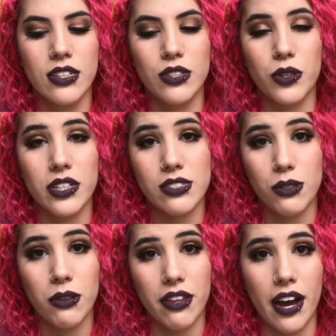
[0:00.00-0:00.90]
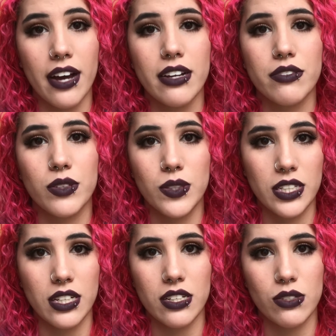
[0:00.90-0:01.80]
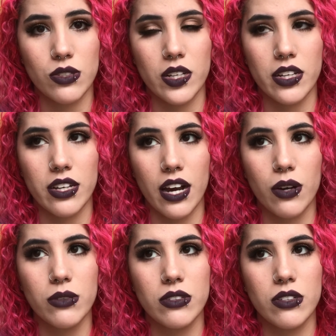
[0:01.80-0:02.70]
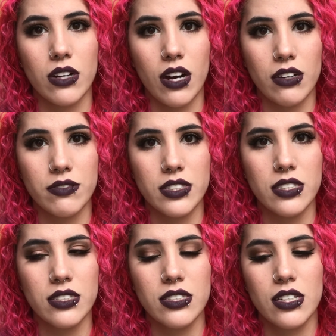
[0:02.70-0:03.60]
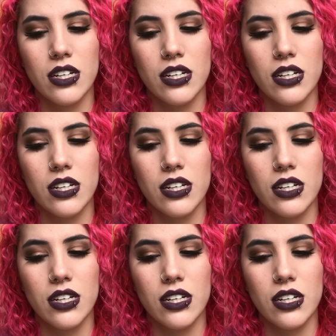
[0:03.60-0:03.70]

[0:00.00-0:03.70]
You can do that if you need to take it out often.